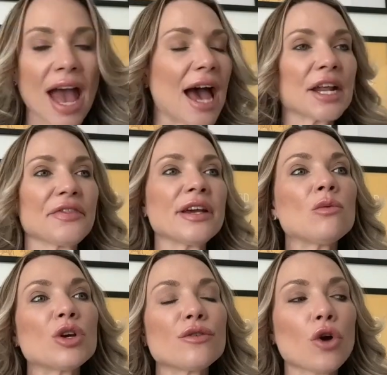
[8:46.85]
And I
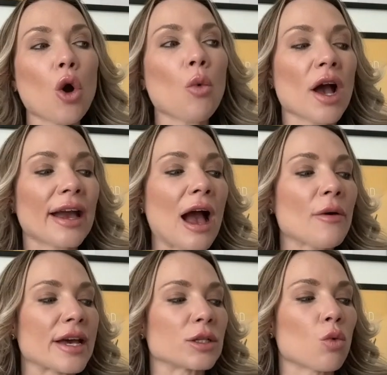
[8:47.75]
think what you've got to work
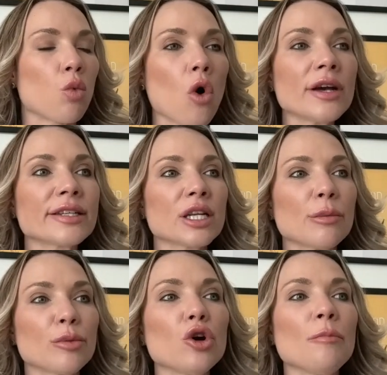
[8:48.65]
out is, what is going
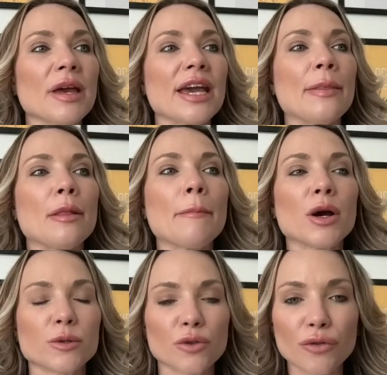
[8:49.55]
to put me in the
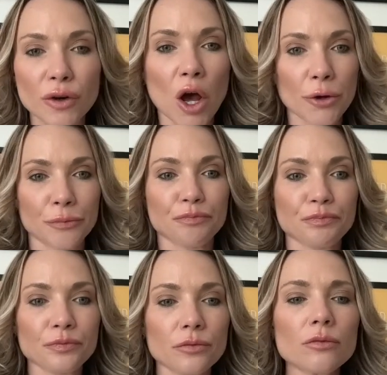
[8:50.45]
most flow?
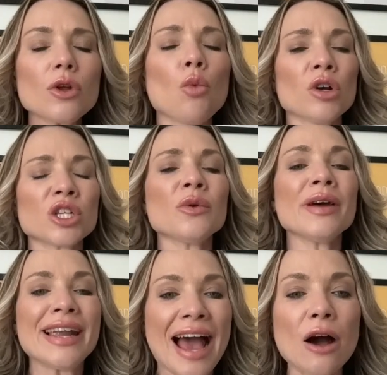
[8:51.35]
What's going
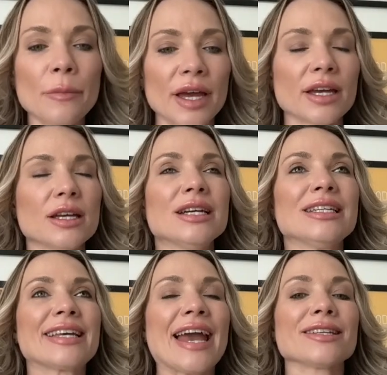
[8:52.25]
to allow me
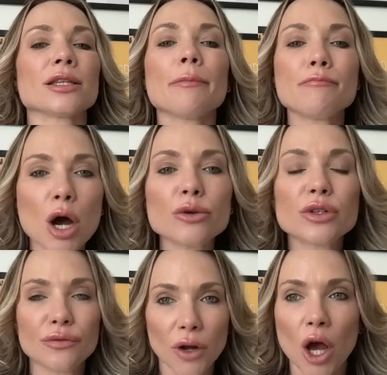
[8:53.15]
to get into the
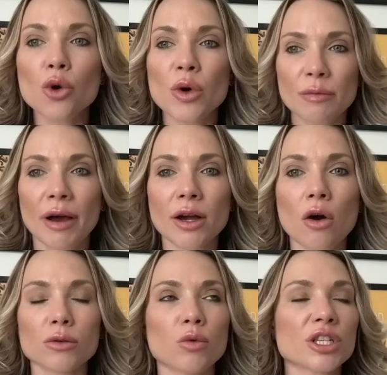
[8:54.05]
most flow with my
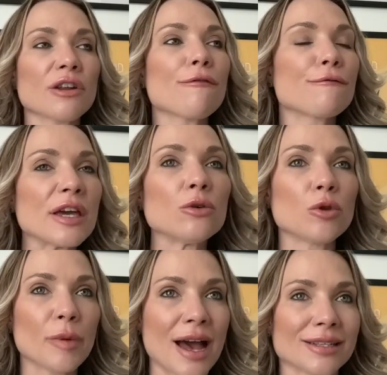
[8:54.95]
goals? What's going to feel
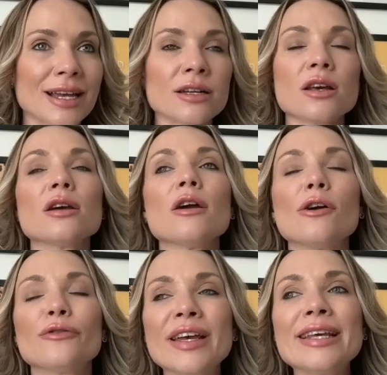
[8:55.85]
the best? And
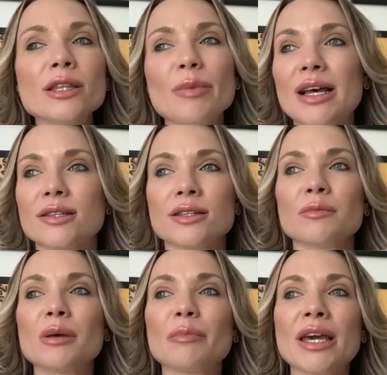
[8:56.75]
feeling the best
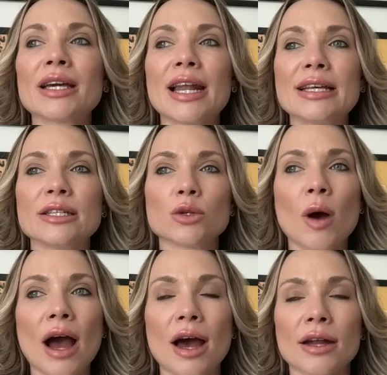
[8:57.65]
doesn't mean being a lazy
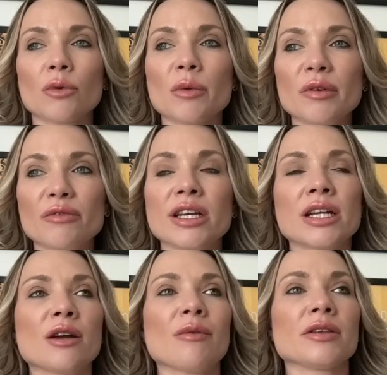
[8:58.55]
twat. And I want to be really
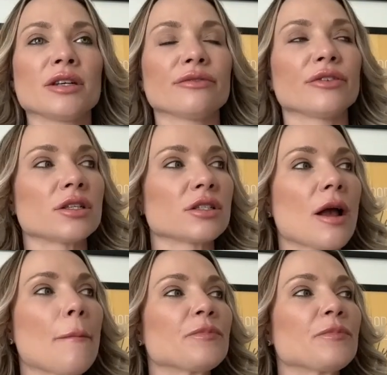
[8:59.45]
clear about the difference.